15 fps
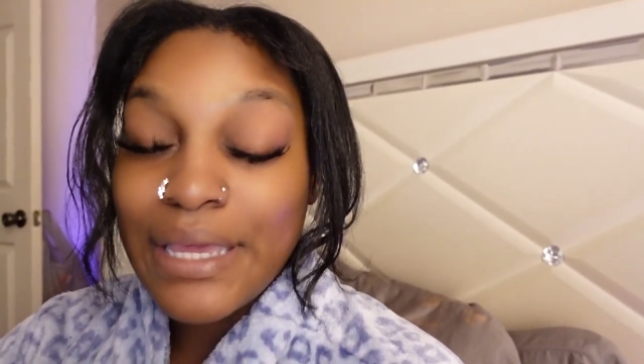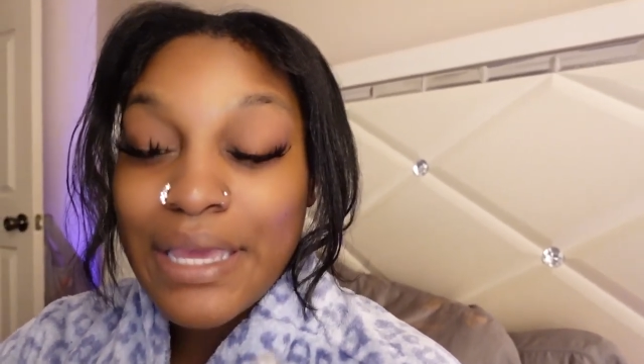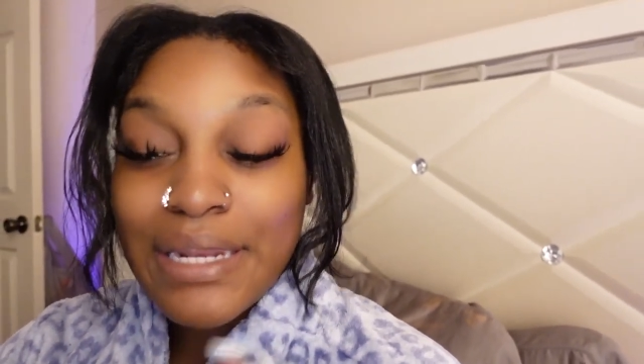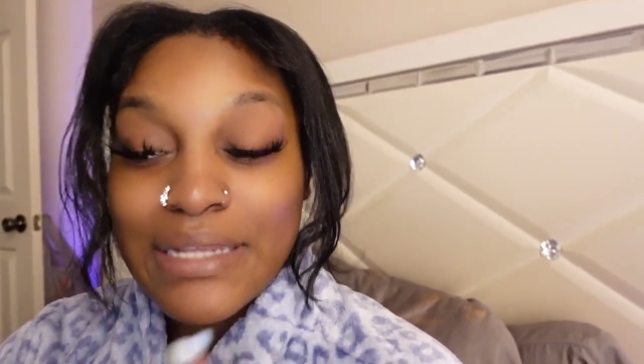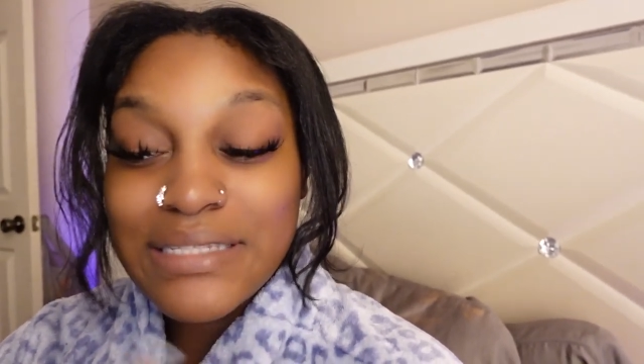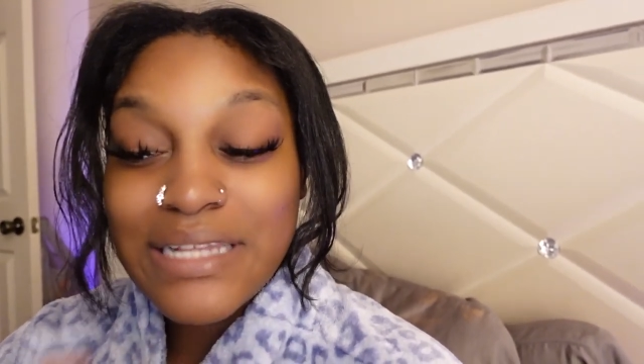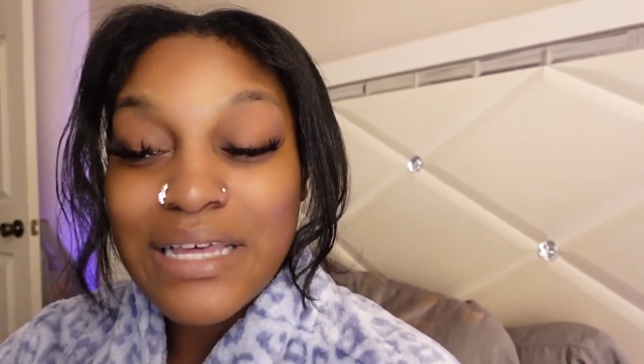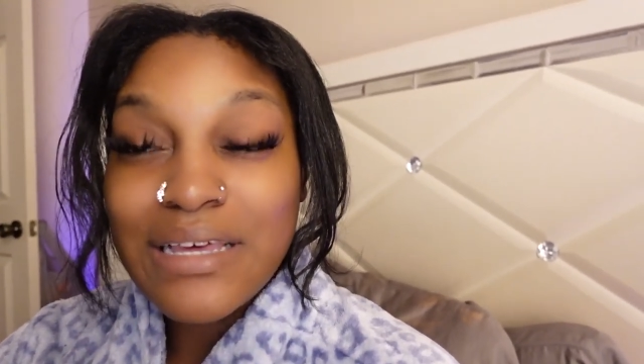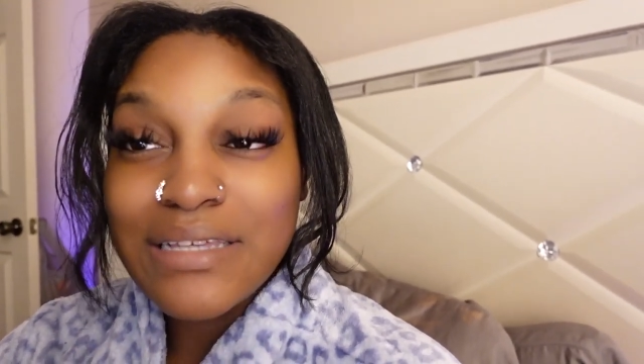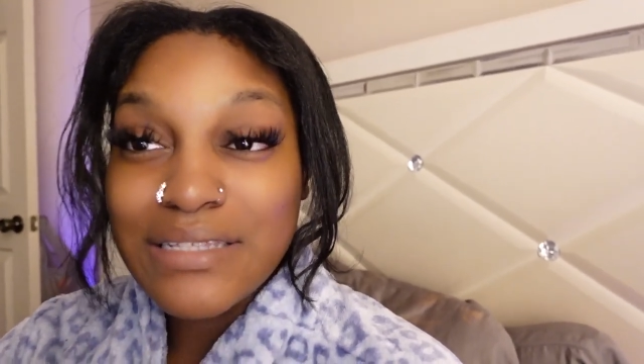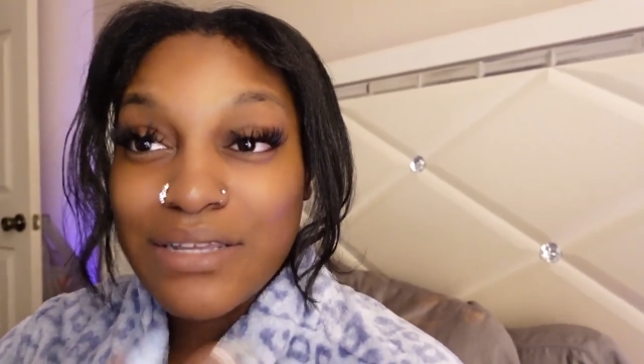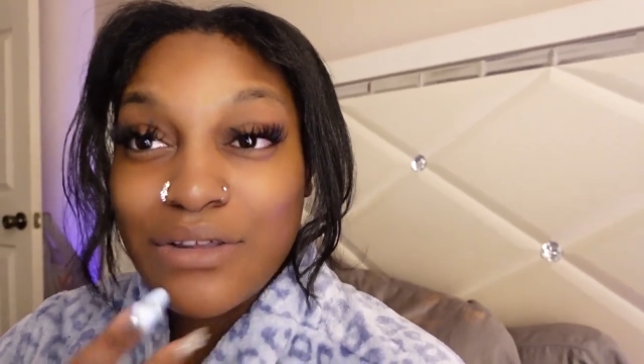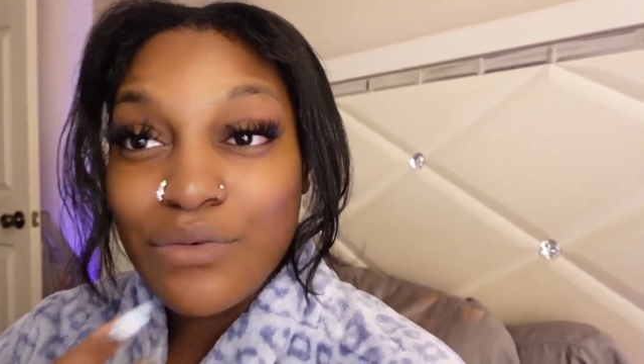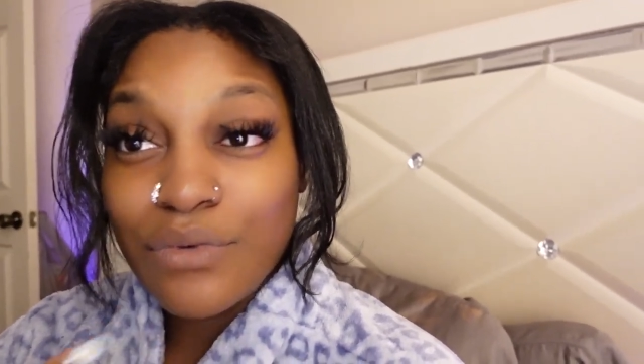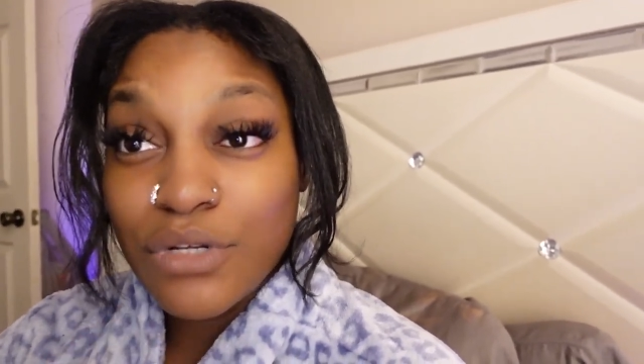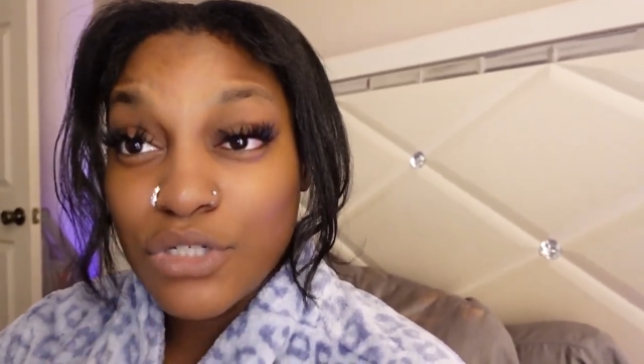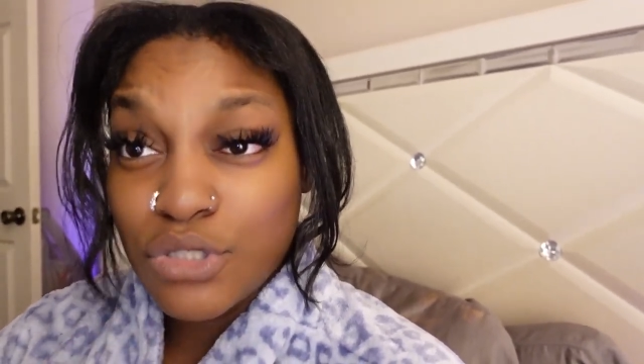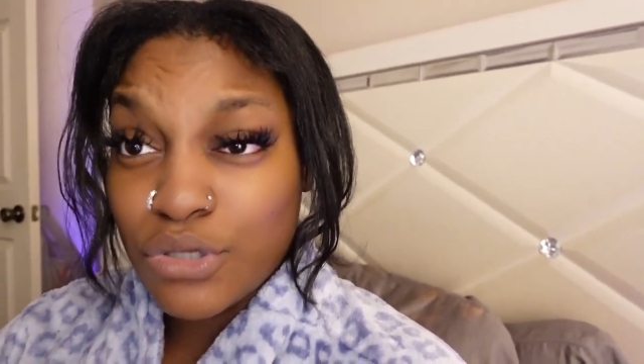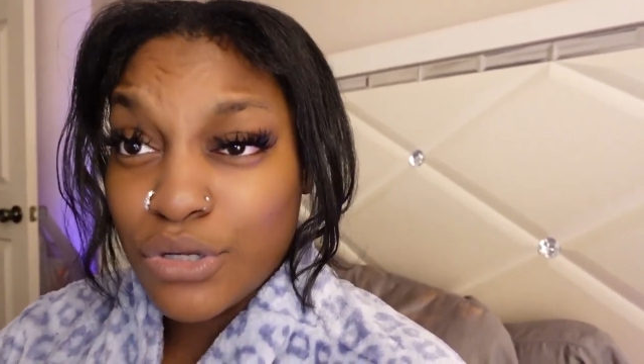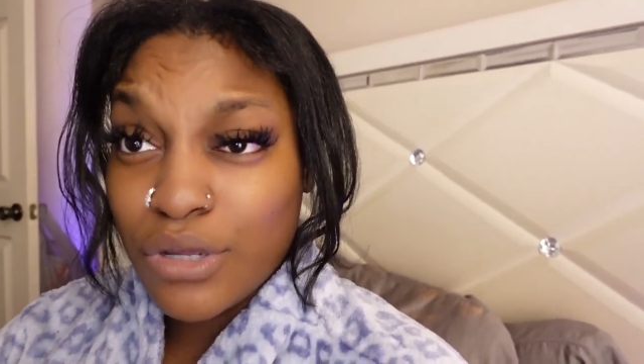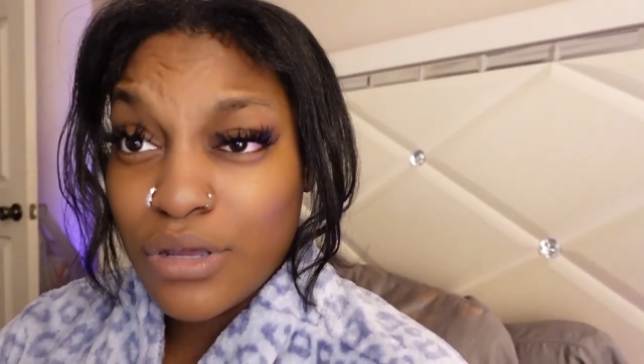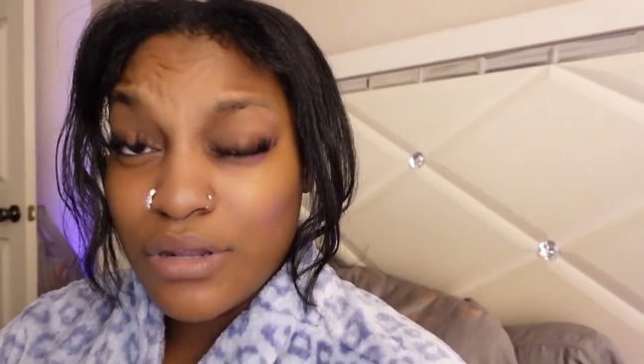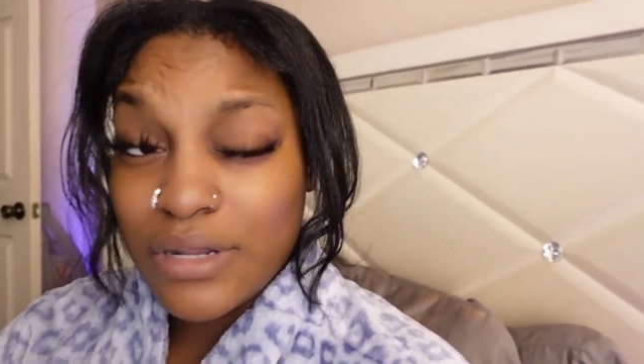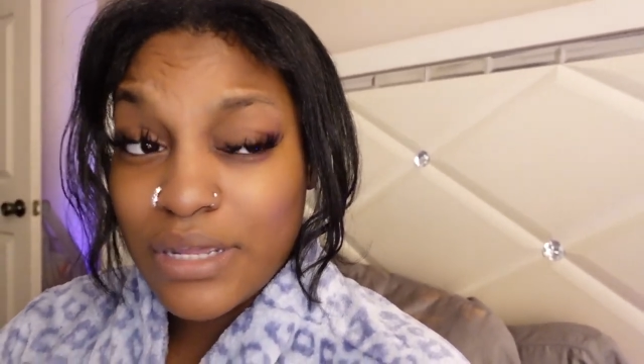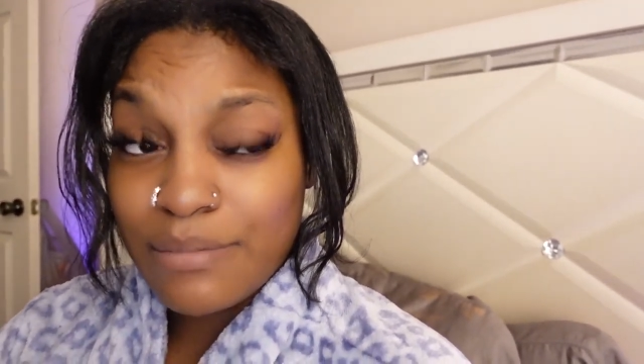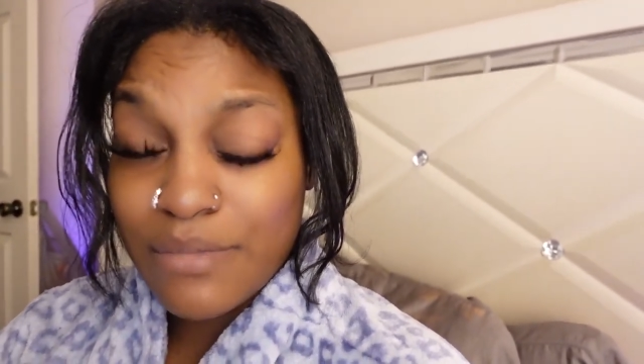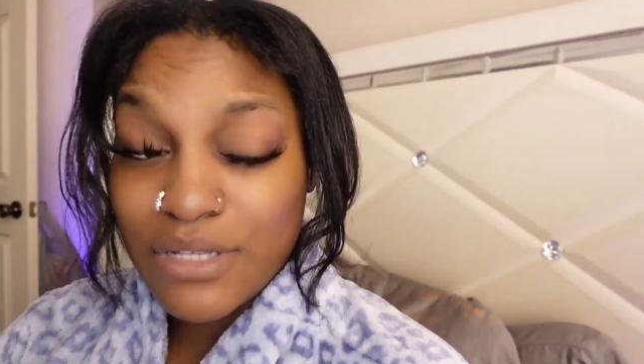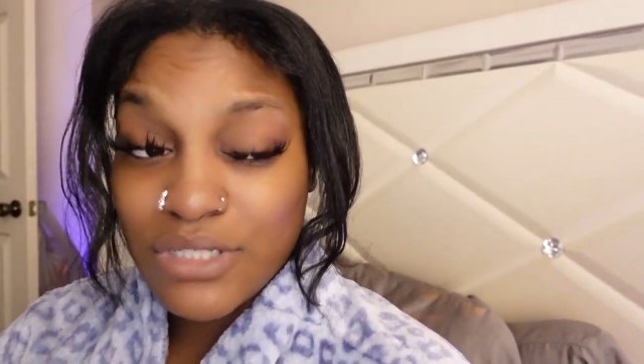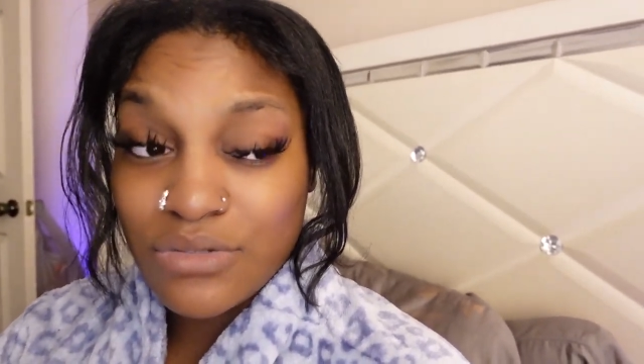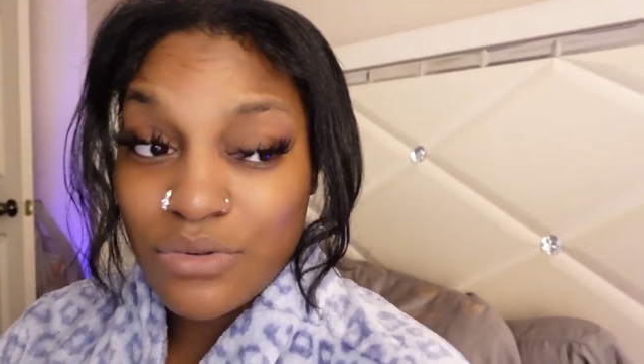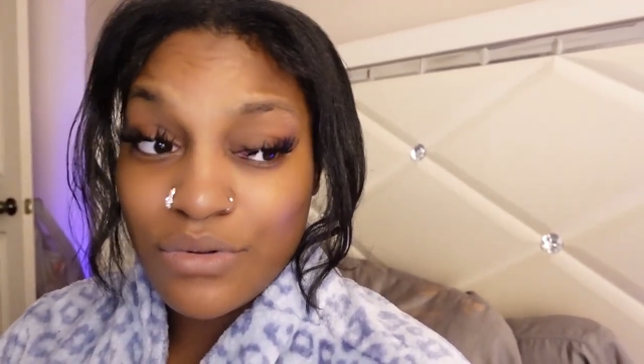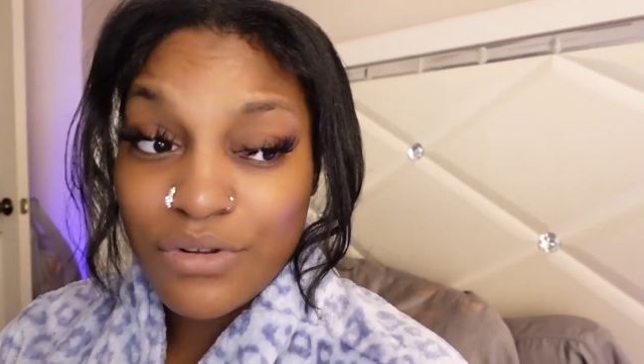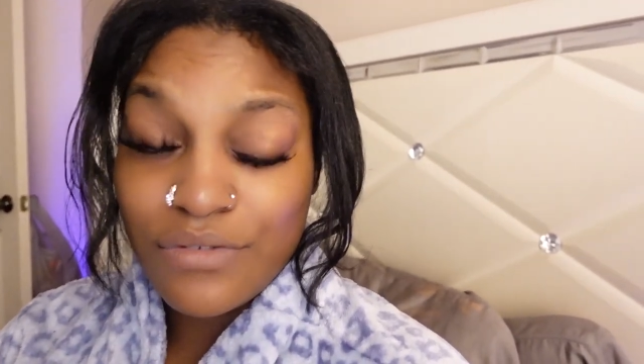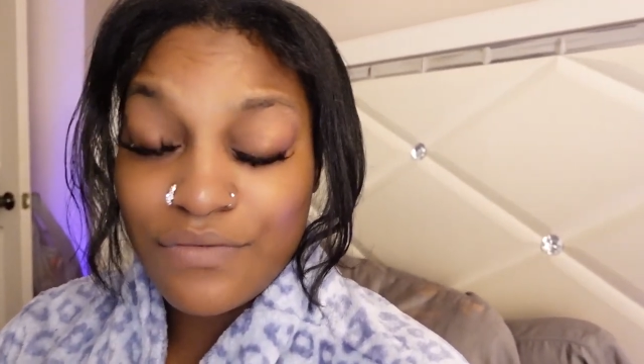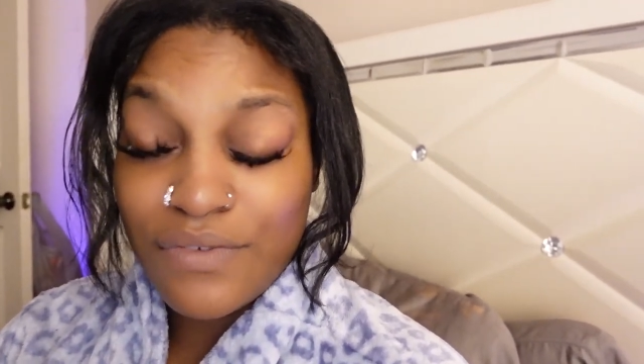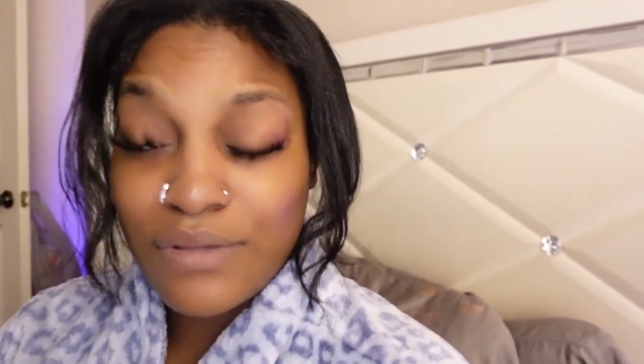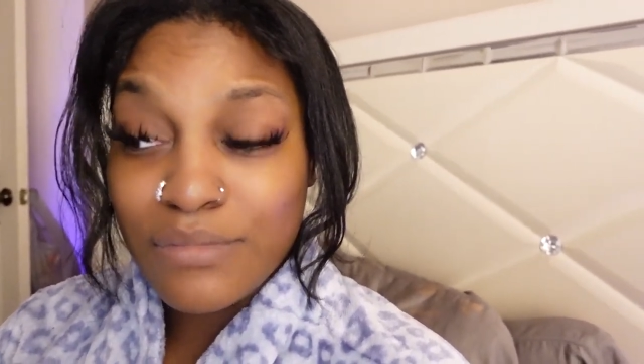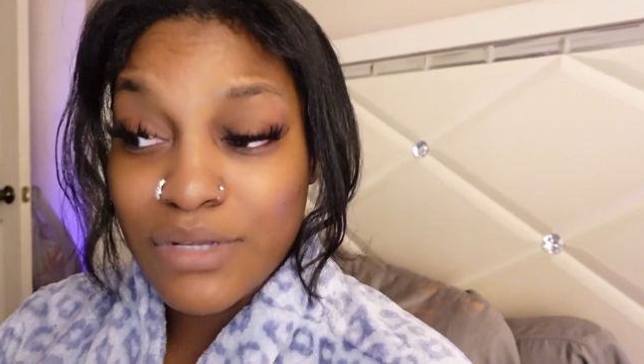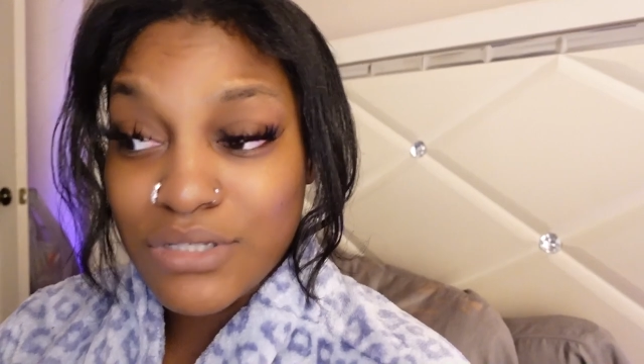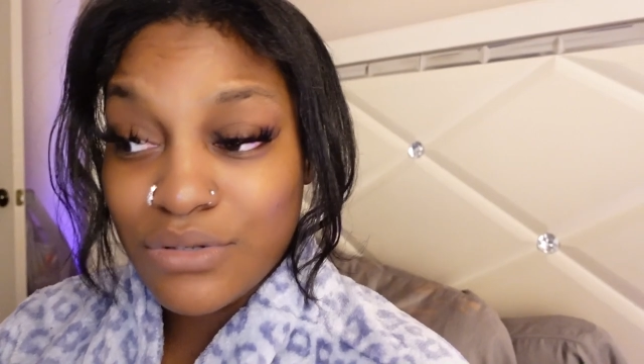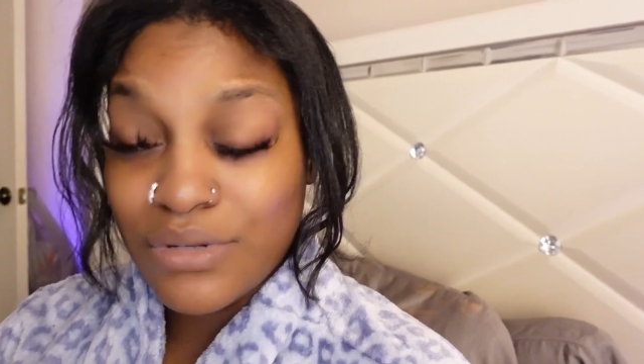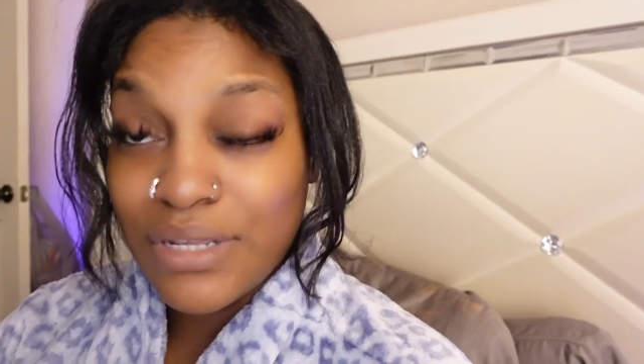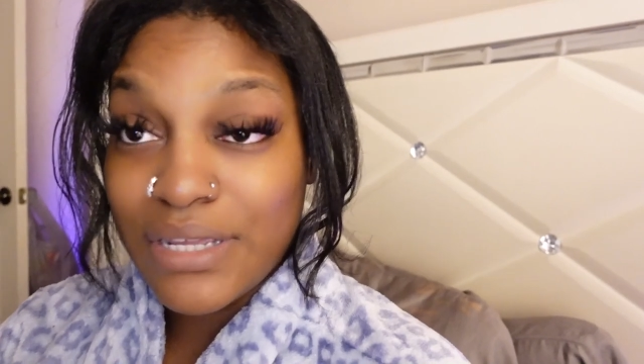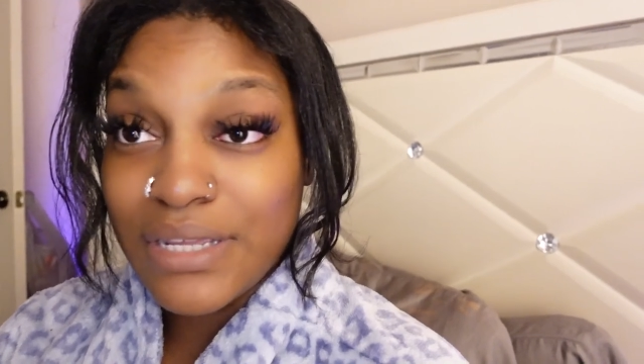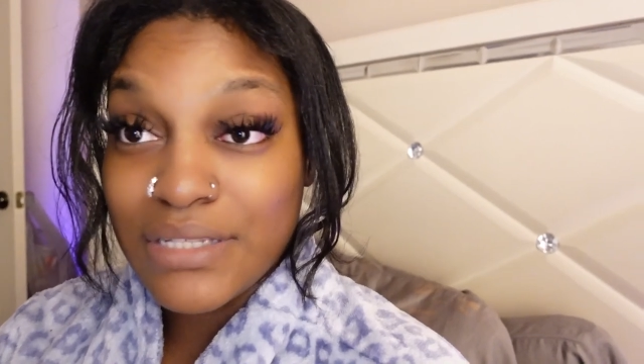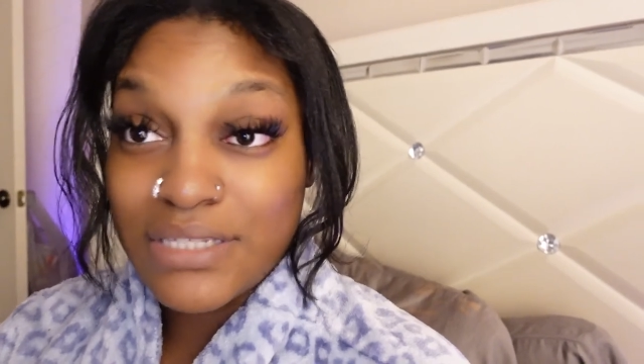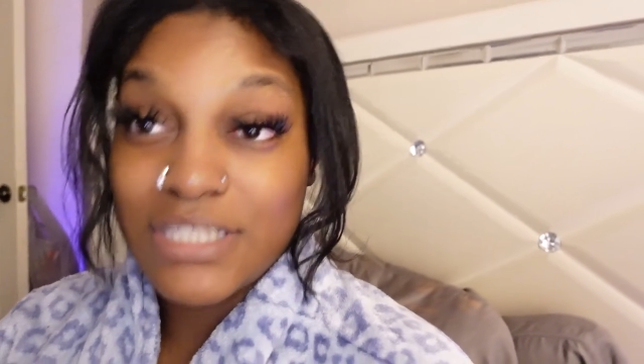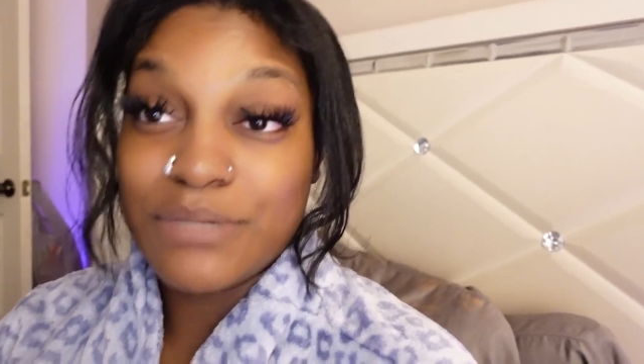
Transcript: And it's not because I don't want to show y'all like my swollen feet, my swollen hands.